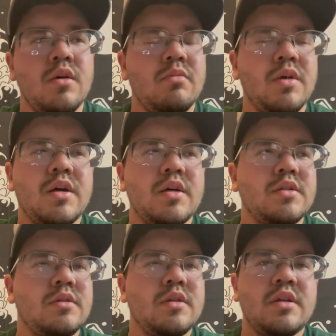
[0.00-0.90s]

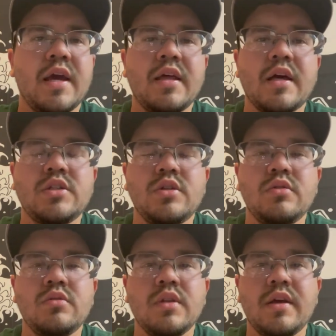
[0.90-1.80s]
because the day that
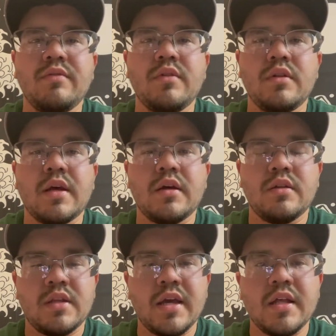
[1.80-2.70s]
you leave, the
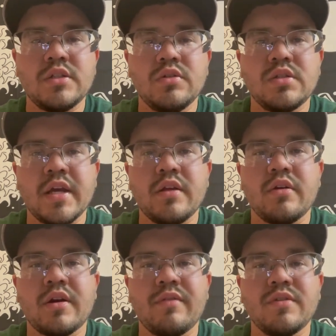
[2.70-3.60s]
day that you stay in
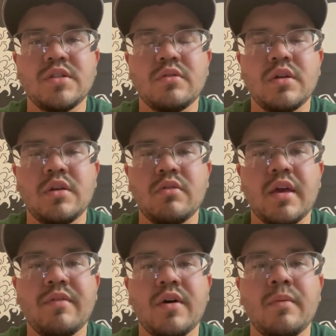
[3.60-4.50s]
your comfort zone and you
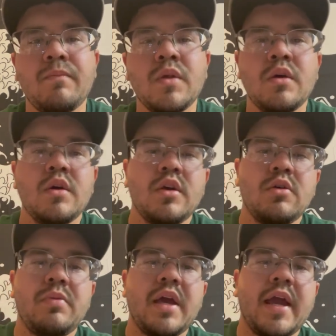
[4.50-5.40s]
give up,
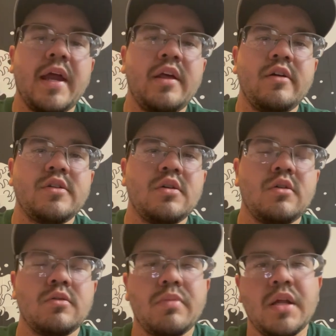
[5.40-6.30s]
you'll be 80 years
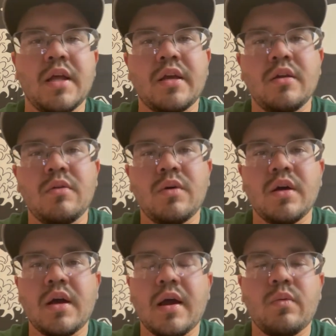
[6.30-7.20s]
old being like, you know
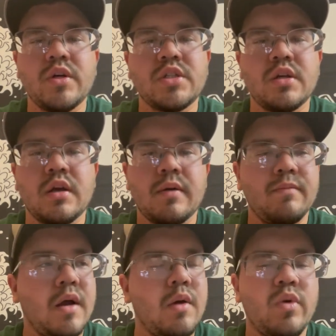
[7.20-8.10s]
what, I wish
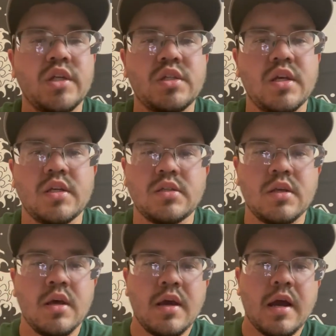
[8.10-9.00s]
this,
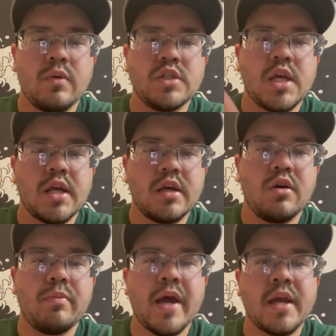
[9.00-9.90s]
I wish I could
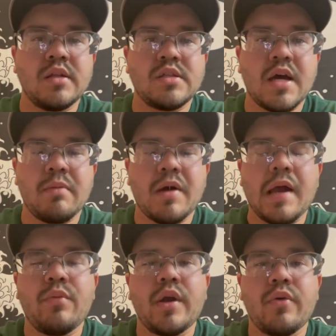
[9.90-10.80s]
go back in time,
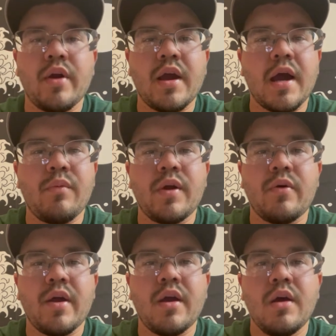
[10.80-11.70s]
I
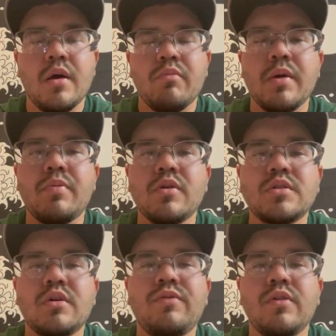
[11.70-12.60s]
regret. People are
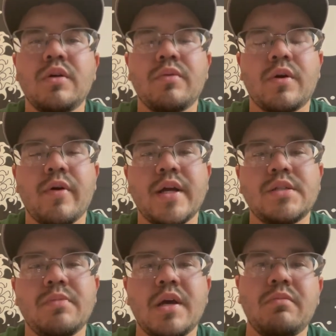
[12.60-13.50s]
so full of
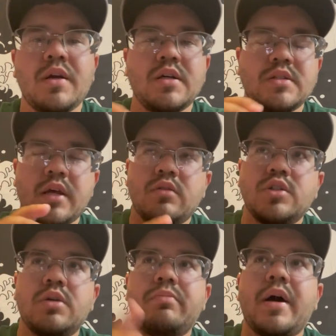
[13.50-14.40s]
regrets, man, because they don't
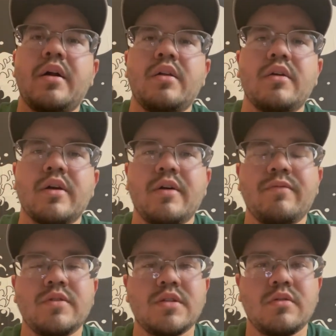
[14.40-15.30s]
jump out of their
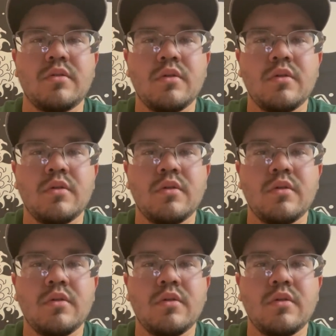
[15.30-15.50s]
comfort zone.